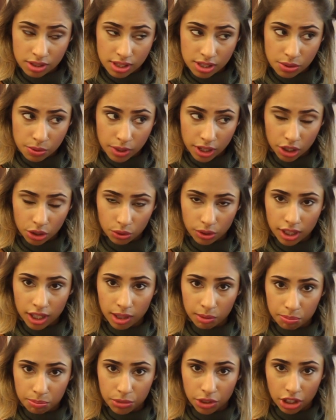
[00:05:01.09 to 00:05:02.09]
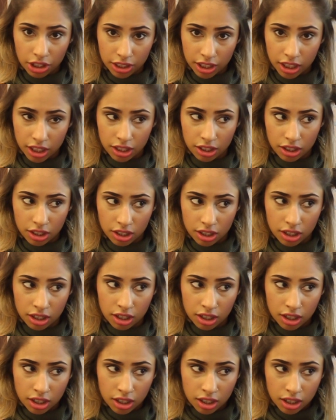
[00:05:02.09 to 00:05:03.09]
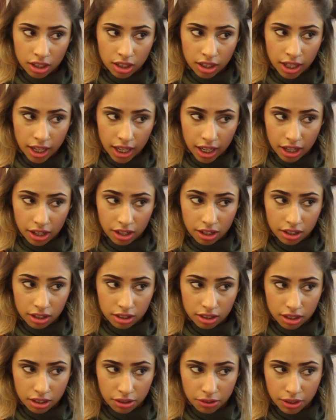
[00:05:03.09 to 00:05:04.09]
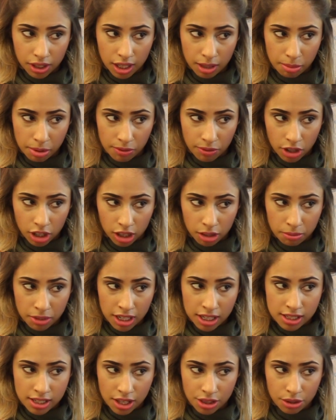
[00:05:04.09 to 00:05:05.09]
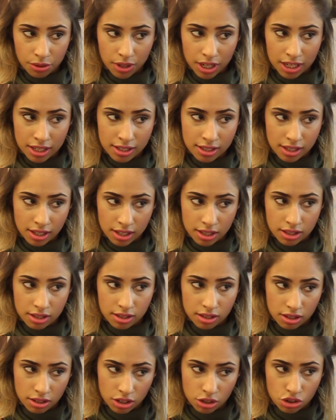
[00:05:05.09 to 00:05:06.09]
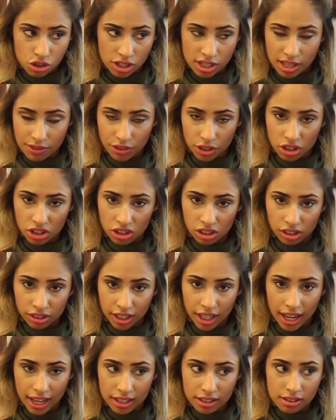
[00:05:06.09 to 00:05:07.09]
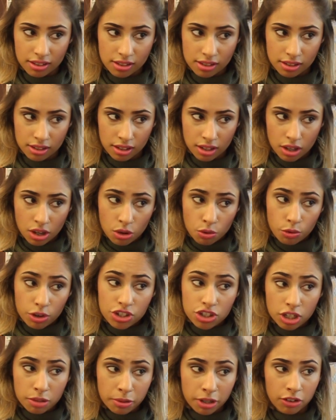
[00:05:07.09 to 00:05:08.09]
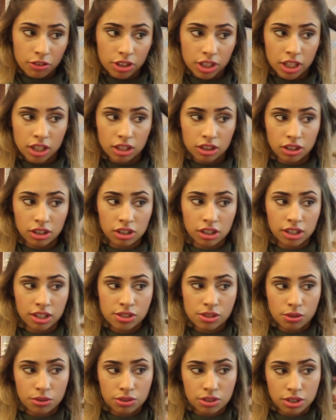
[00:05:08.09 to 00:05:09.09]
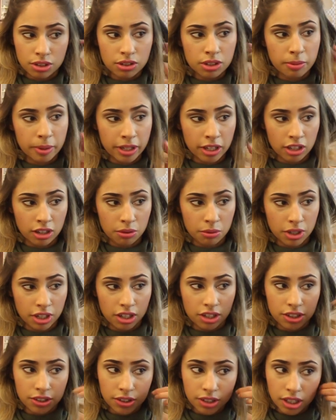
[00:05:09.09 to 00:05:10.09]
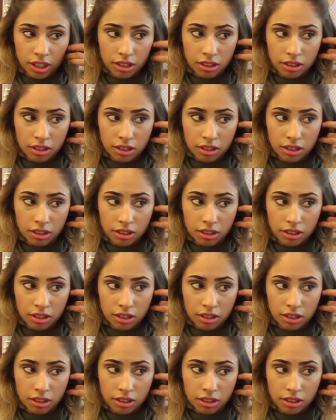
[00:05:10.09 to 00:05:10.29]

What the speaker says: This way you keep body in your hair. You keep it volumized, otherwise you just have the curl on the ends, which could be a really good look on its own too, depending on what you're doing.